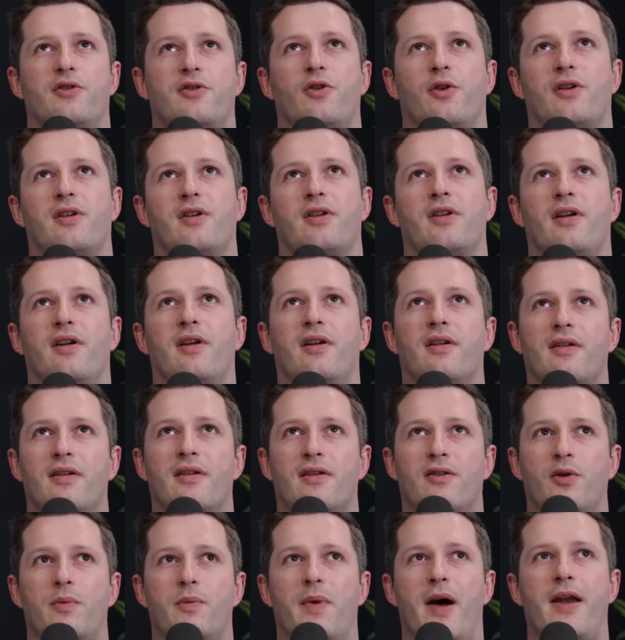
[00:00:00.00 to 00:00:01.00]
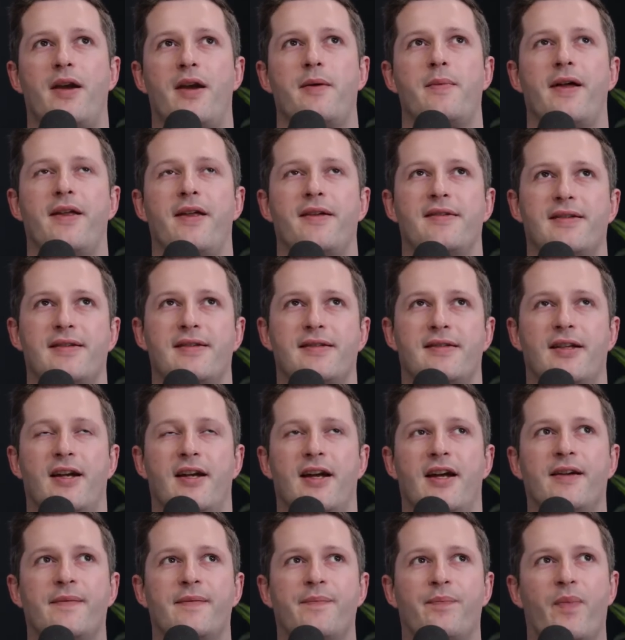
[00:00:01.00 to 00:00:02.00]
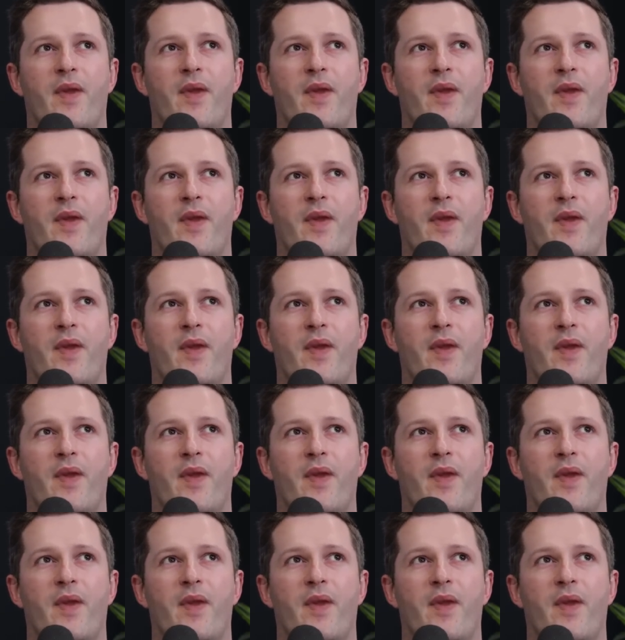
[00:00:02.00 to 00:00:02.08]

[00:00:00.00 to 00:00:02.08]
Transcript: talking to a partner about this yesterday,